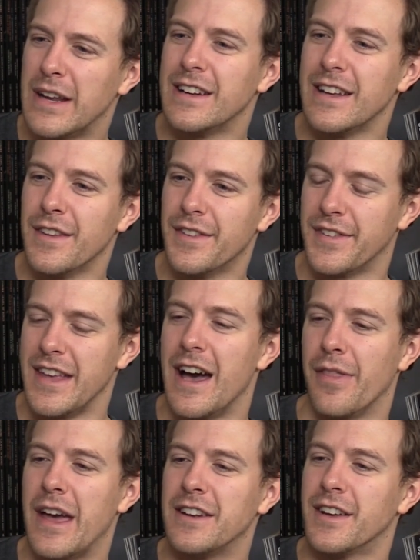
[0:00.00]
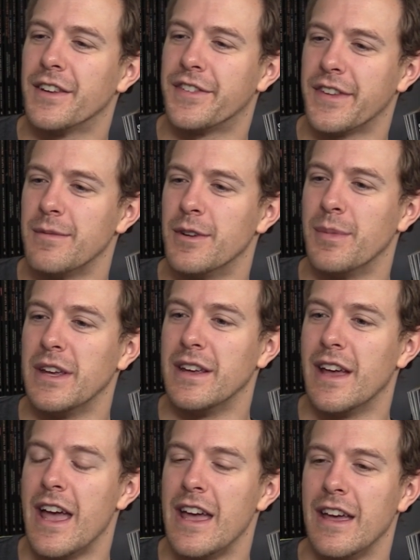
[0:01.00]
it is, yeah, that does seem to
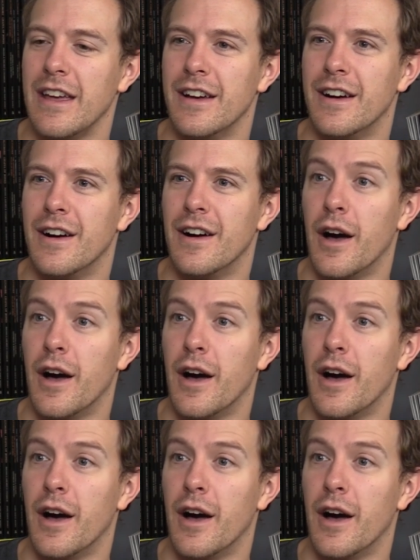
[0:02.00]
be a uh,